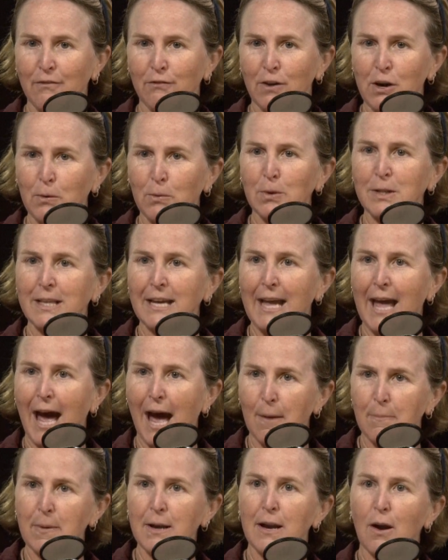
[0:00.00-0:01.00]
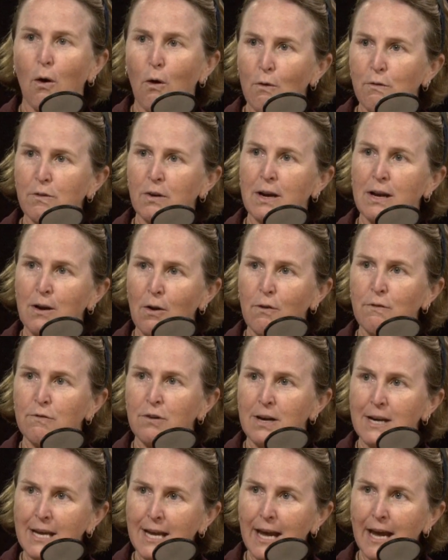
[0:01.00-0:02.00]
frequently happen over and
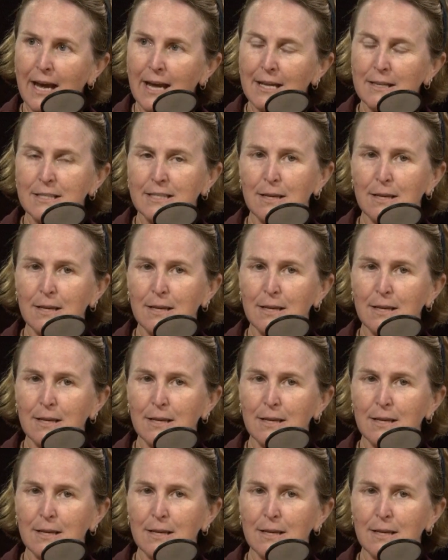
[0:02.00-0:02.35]
over again,